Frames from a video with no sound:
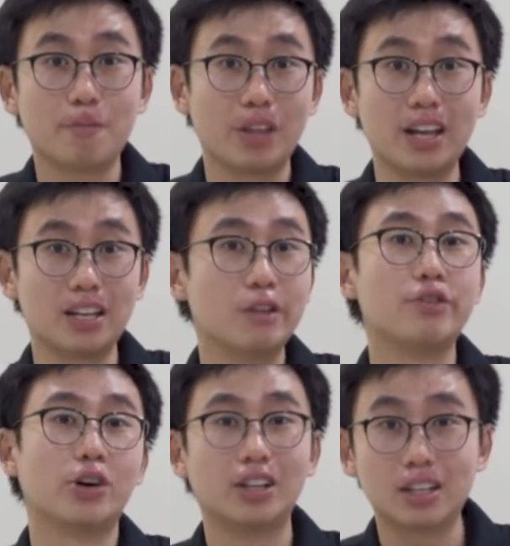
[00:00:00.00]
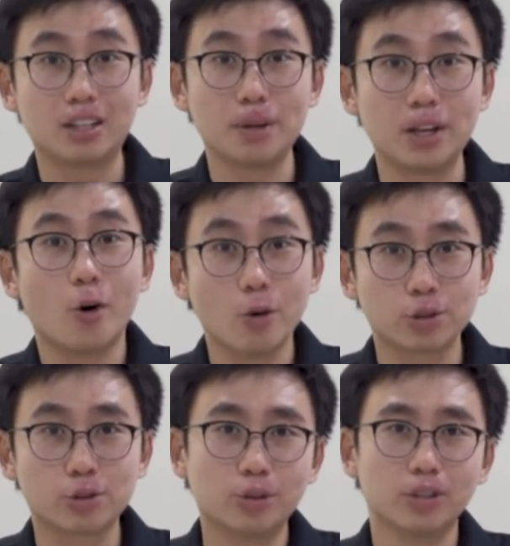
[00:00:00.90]
And if you're a little bit old
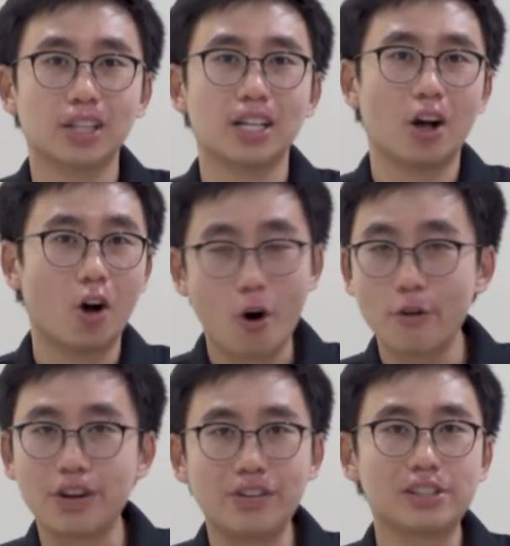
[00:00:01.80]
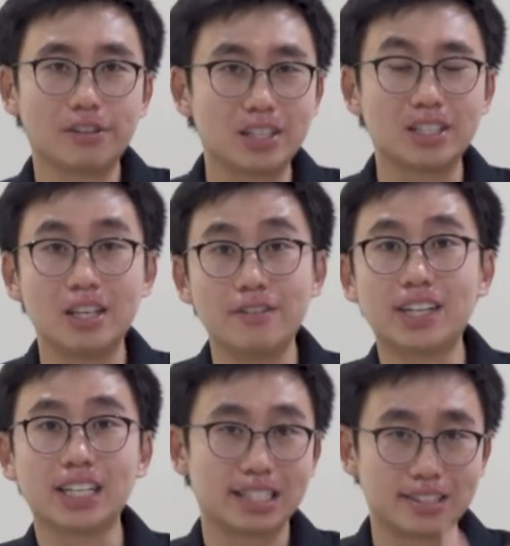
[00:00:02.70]
school, all variants of the
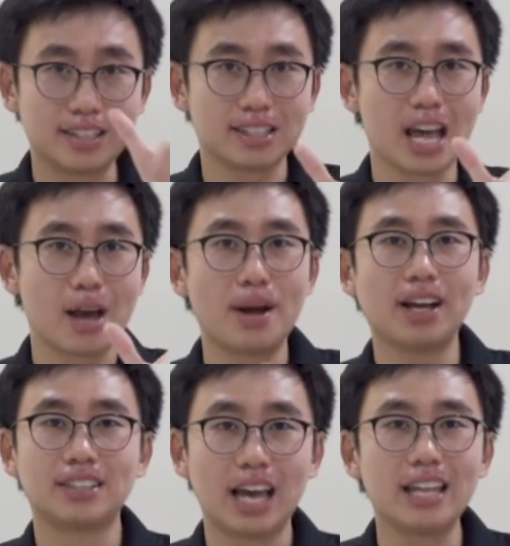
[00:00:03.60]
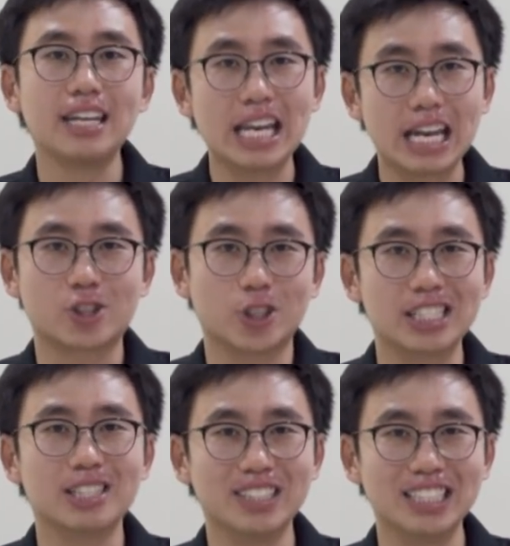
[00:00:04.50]
Ativa get 6 airbags and electronic
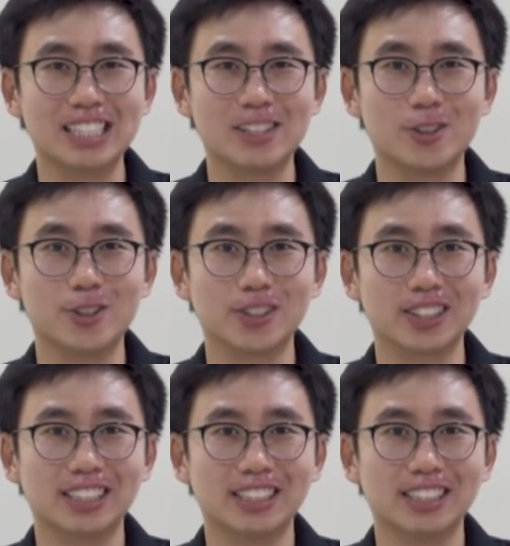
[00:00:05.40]
stability control.